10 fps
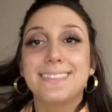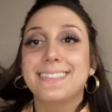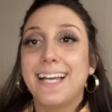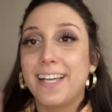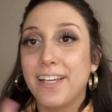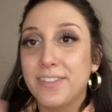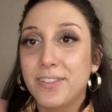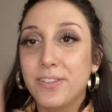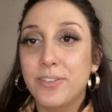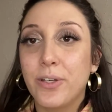Hi guys,
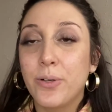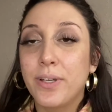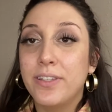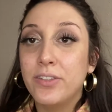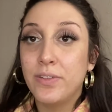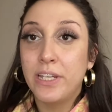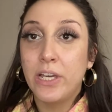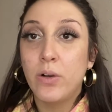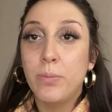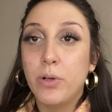so in this
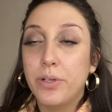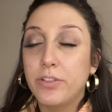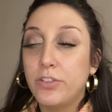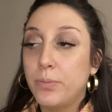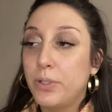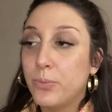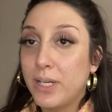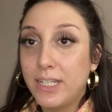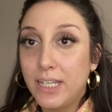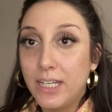video I'm going to be
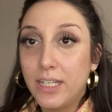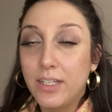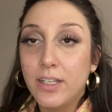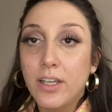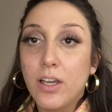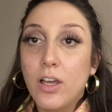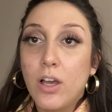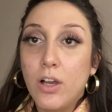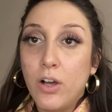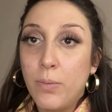ranking
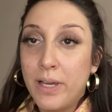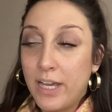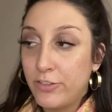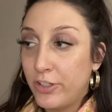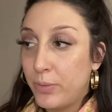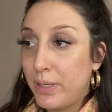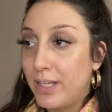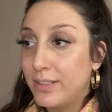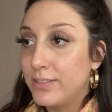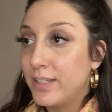all my eyeshadow
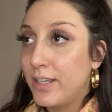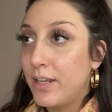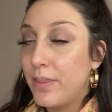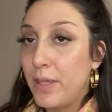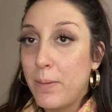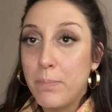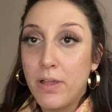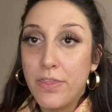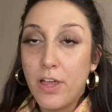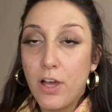palettes in the
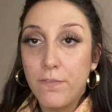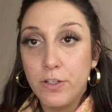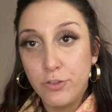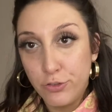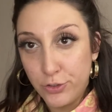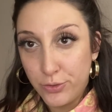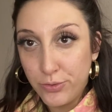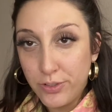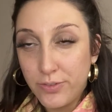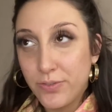month of
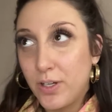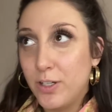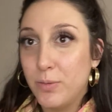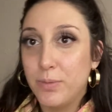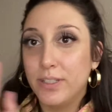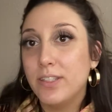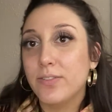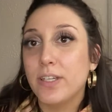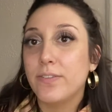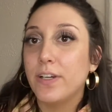June from least
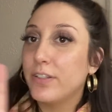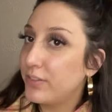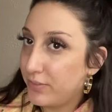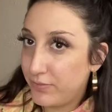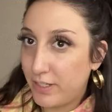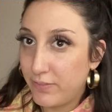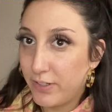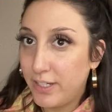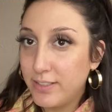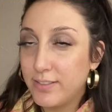favorite to
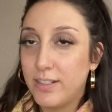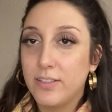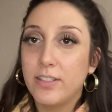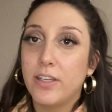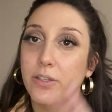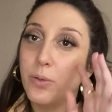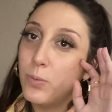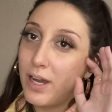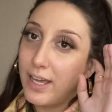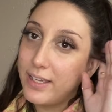favorite, and I'll tell you
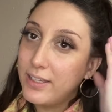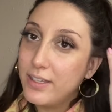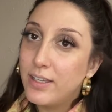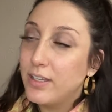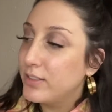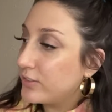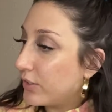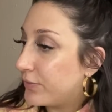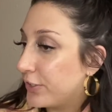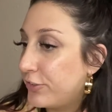why. So
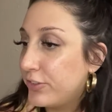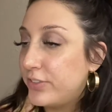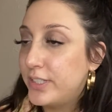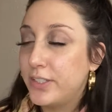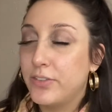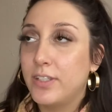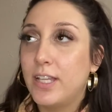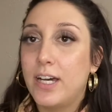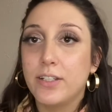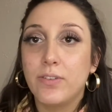if you're interested, there's a
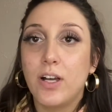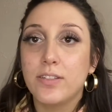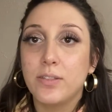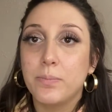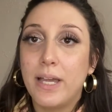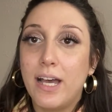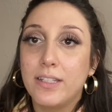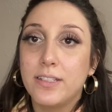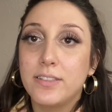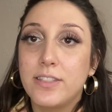lot of awesome palettes.